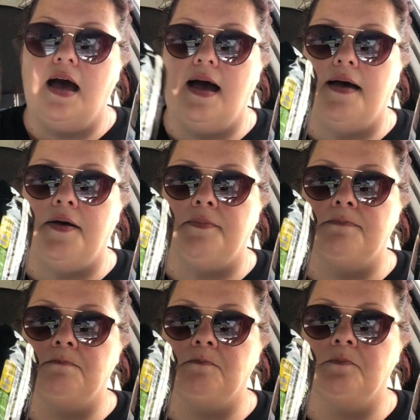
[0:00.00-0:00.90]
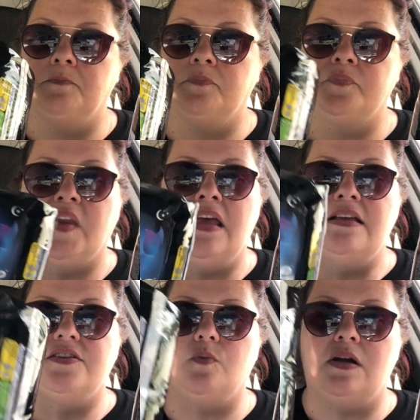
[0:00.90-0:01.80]
Um,
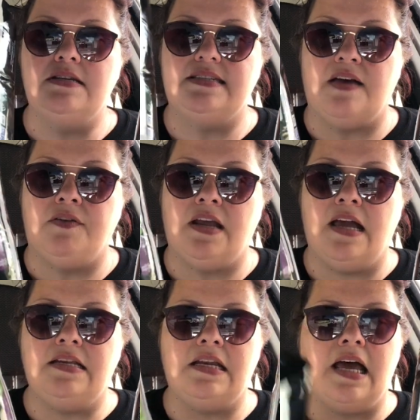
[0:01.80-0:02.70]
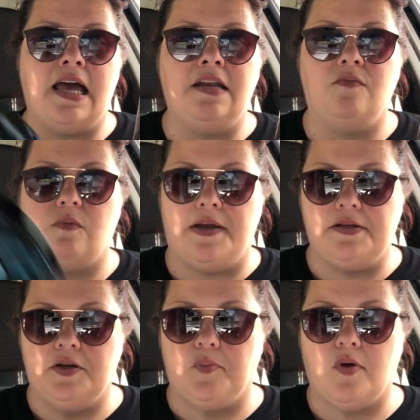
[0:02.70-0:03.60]
so one is $7.99
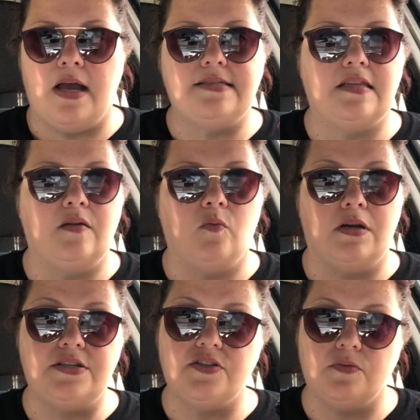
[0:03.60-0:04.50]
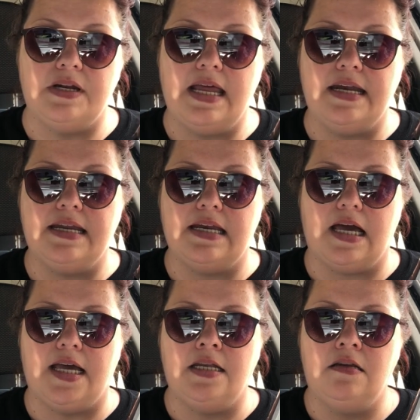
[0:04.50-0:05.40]
regular price and then one is
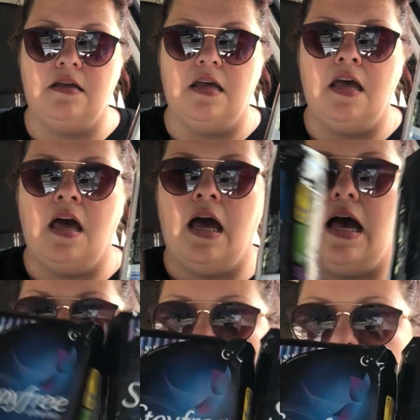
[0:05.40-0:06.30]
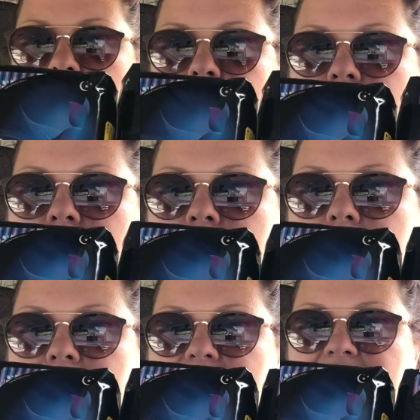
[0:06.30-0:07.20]
$3.99. Um,
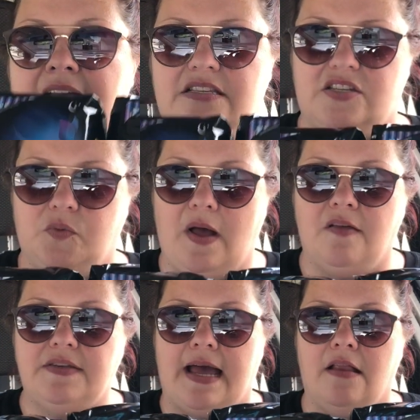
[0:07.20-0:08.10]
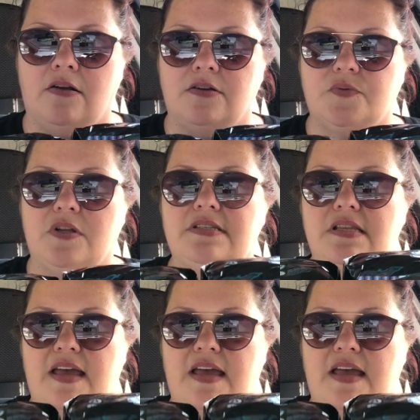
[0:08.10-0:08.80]
that's $12. Well, it's